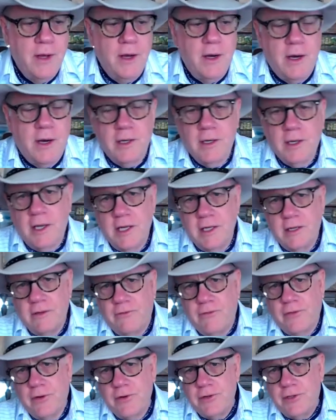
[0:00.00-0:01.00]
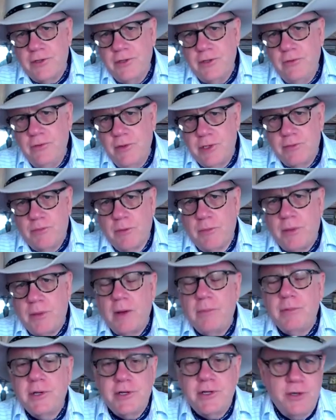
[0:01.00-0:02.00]
Unlike the first two, which were
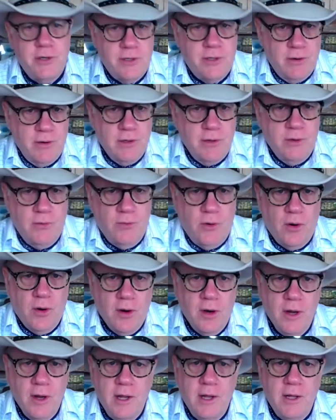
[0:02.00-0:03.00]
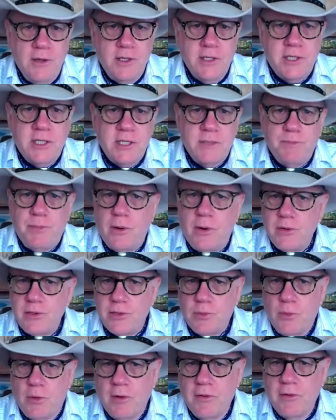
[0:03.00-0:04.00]
published during the war, this is
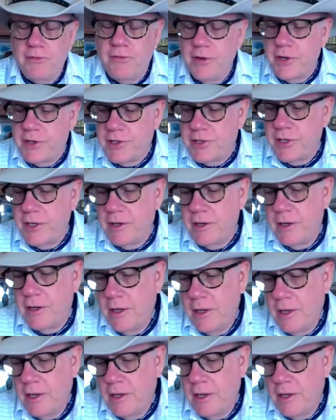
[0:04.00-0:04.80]
post-war fiction.